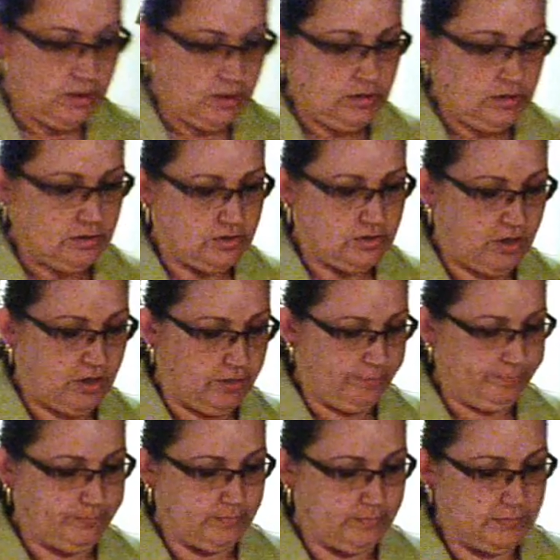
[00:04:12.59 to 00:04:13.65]
So,
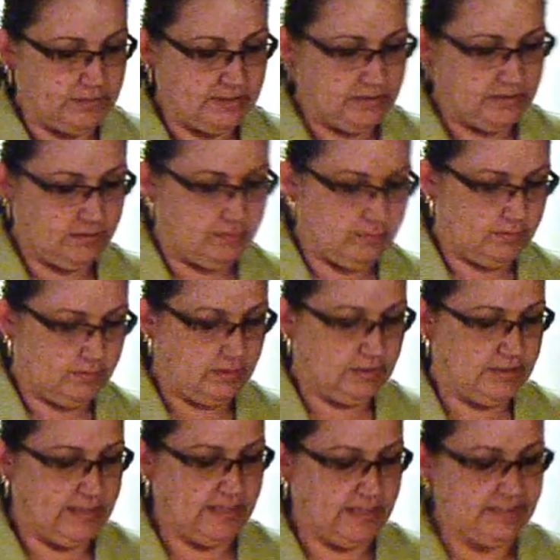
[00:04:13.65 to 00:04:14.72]

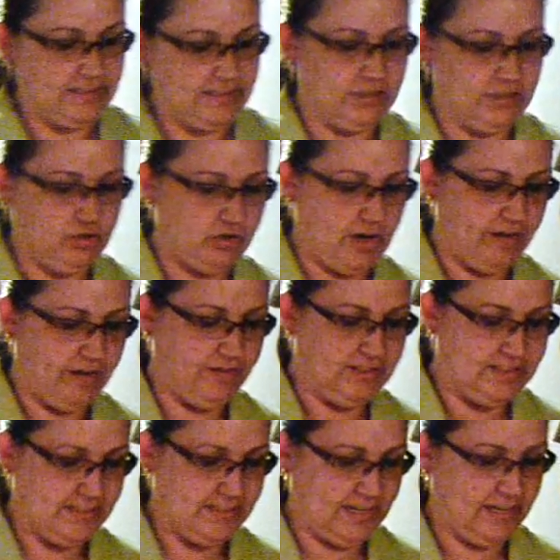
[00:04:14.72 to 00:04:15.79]
texting and driving is
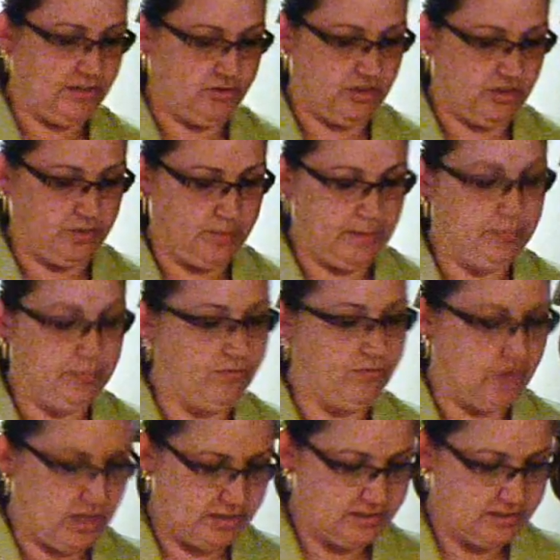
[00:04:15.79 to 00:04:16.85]
dangerous. People have
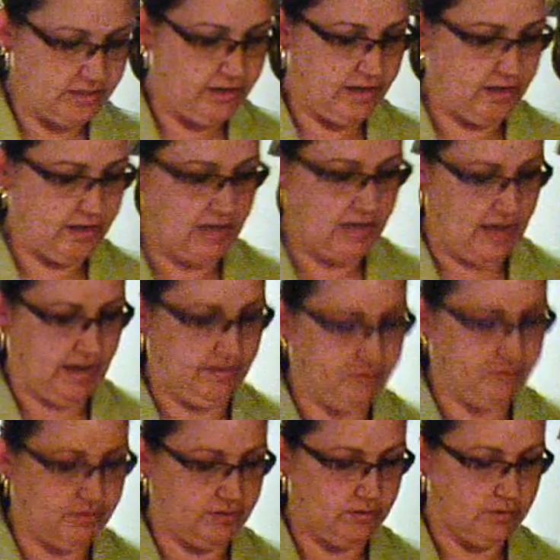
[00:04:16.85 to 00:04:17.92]
lost their lives.
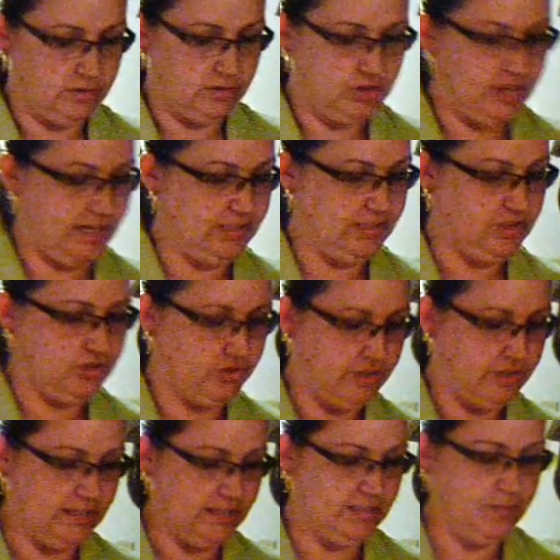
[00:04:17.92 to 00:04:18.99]
Changes are
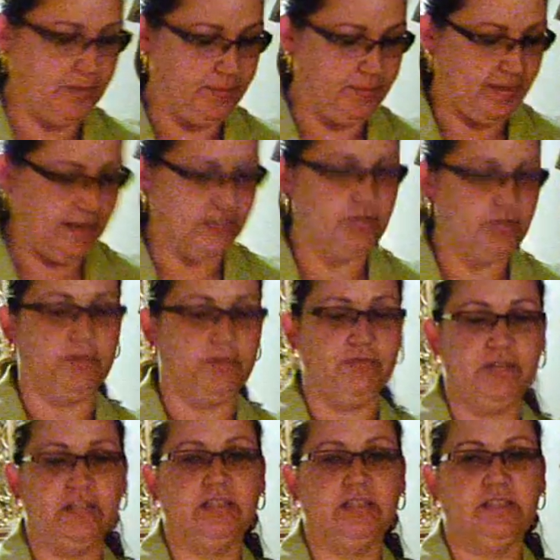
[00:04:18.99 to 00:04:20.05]
needed to be made to
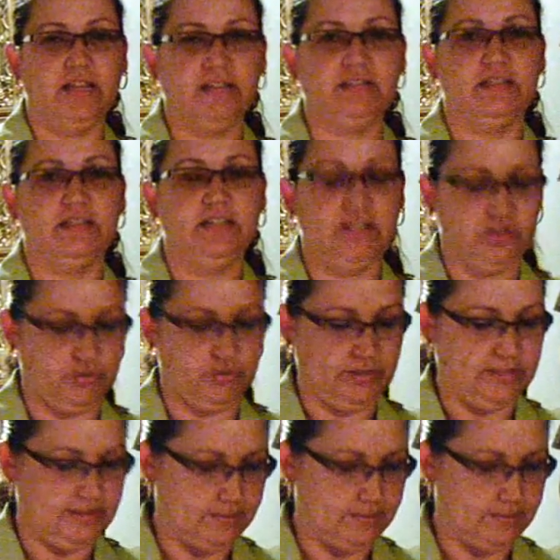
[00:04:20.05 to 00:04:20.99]
prevent deaths and injuries.